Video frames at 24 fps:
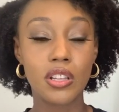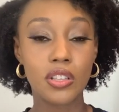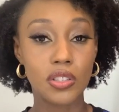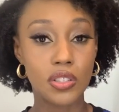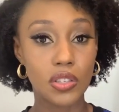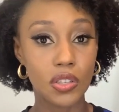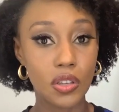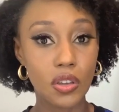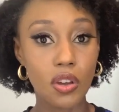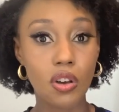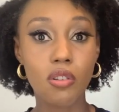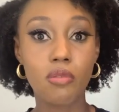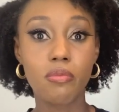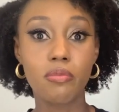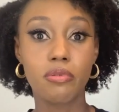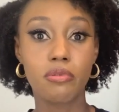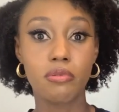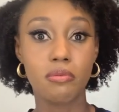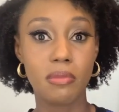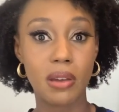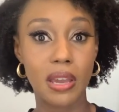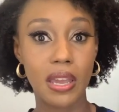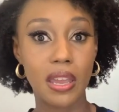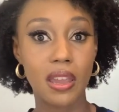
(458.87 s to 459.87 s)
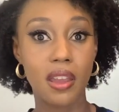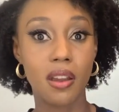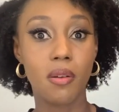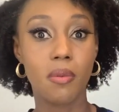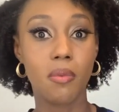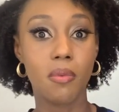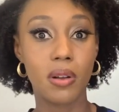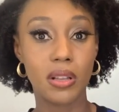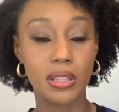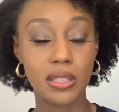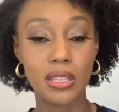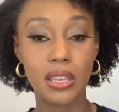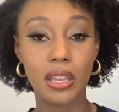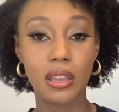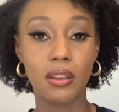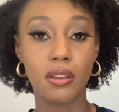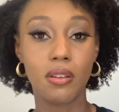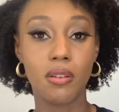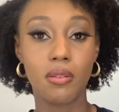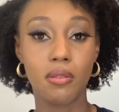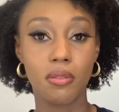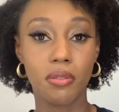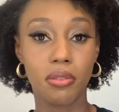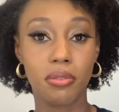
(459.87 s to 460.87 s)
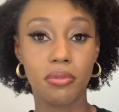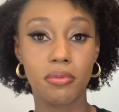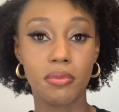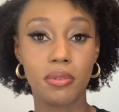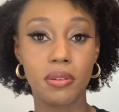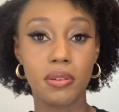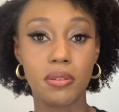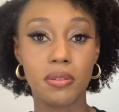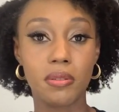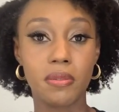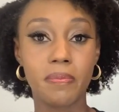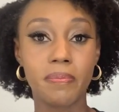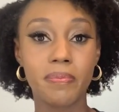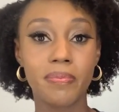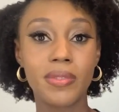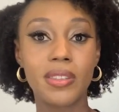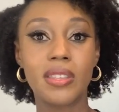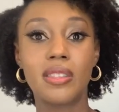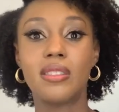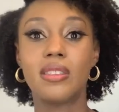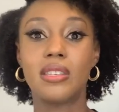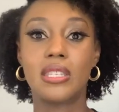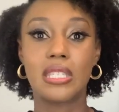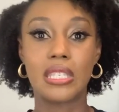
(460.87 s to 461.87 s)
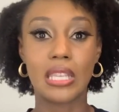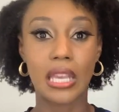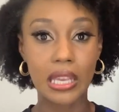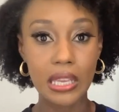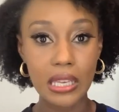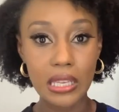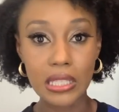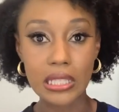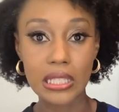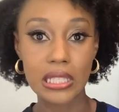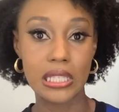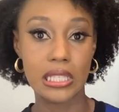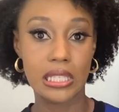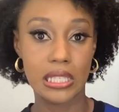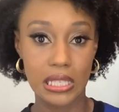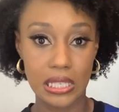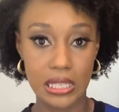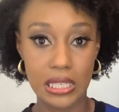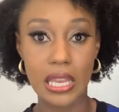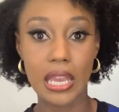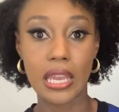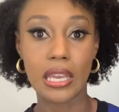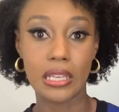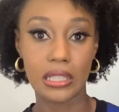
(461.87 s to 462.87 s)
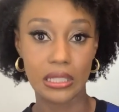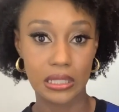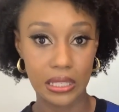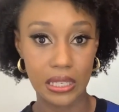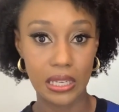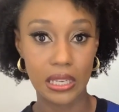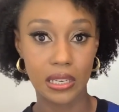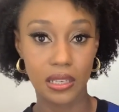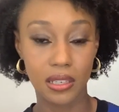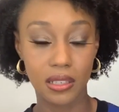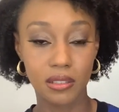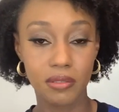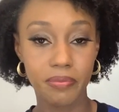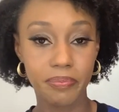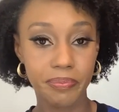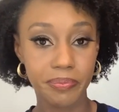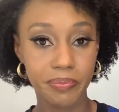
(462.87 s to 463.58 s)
to comb through my hair once I go through the second detangling